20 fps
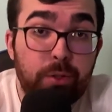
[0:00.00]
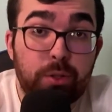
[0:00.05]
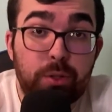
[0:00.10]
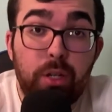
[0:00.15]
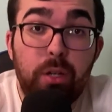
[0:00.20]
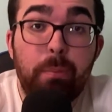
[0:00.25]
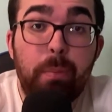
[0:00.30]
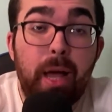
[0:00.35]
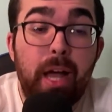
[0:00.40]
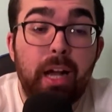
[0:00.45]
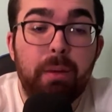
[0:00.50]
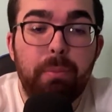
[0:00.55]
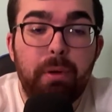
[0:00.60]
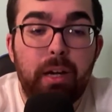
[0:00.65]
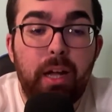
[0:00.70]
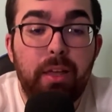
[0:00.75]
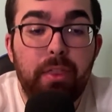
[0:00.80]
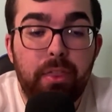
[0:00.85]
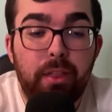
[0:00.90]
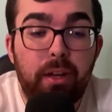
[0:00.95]
goal back, but
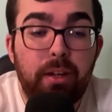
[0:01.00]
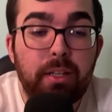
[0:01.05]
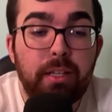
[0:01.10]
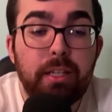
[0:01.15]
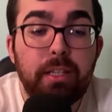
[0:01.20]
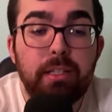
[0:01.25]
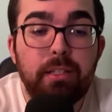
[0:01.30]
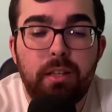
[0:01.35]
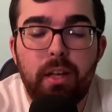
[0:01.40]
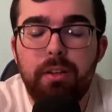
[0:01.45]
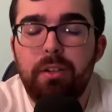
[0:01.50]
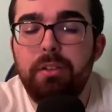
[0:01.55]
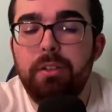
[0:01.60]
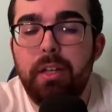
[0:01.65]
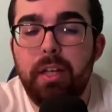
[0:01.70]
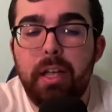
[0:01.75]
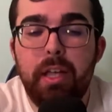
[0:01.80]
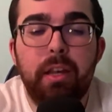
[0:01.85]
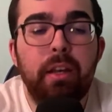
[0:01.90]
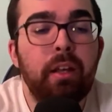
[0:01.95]
I thought he settled
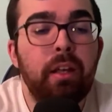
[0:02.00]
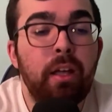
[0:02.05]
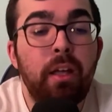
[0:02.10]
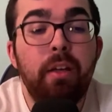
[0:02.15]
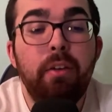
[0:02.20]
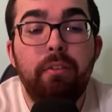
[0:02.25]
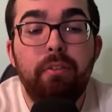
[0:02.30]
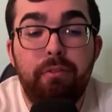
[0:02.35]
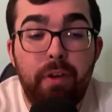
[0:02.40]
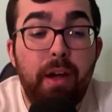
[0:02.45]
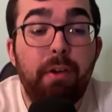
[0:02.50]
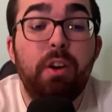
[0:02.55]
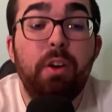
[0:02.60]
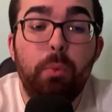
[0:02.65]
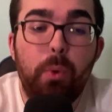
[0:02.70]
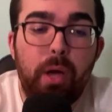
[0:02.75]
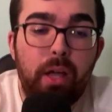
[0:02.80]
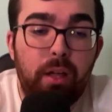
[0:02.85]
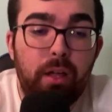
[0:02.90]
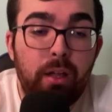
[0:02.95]
in very
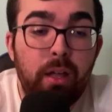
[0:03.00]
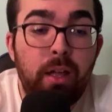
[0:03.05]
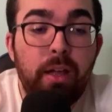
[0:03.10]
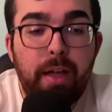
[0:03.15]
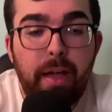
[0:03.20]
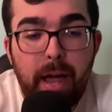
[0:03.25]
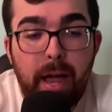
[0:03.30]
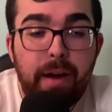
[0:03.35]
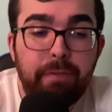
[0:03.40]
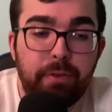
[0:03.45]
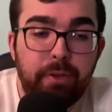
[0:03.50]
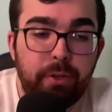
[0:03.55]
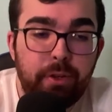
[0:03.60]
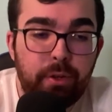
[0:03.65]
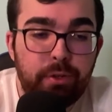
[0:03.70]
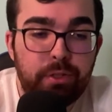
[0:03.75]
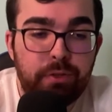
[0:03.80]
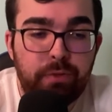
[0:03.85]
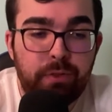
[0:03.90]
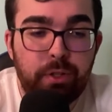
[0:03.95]
well after
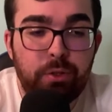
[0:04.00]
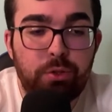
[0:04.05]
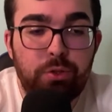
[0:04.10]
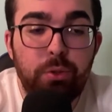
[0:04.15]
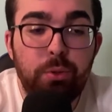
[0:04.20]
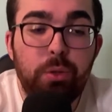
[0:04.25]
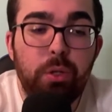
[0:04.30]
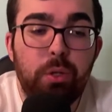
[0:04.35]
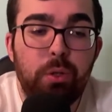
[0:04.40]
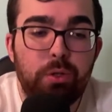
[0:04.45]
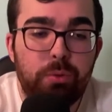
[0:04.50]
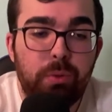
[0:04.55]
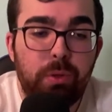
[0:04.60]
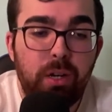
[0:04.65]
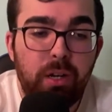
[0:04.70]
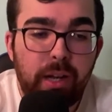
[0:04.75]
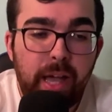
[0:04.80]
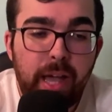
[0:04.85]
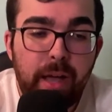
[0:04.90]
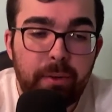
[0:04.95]
those first two goals were
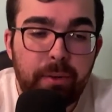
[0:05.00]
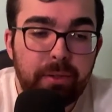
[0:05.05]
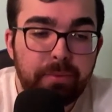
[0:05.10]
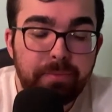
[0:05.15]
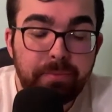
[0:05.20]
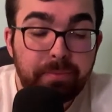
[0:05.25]
allowed.